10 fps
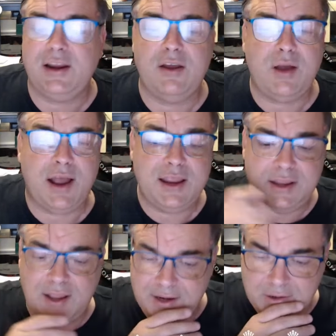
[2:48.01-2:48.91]
No,
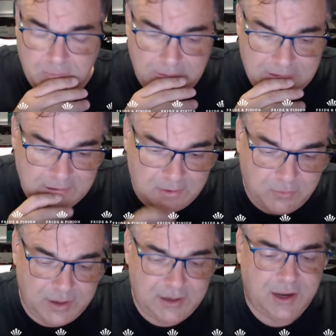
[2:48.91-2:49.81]
I quite
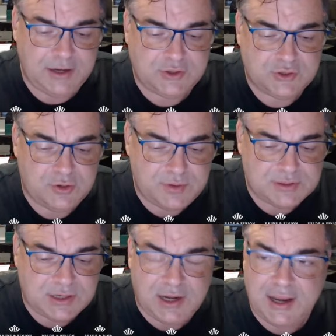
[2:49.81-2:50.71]
like
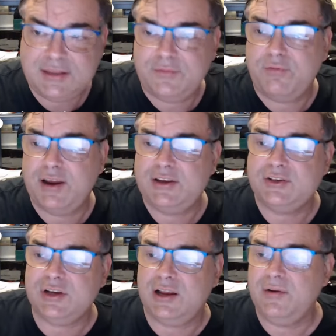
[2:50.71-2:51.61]
Germans. I like the French.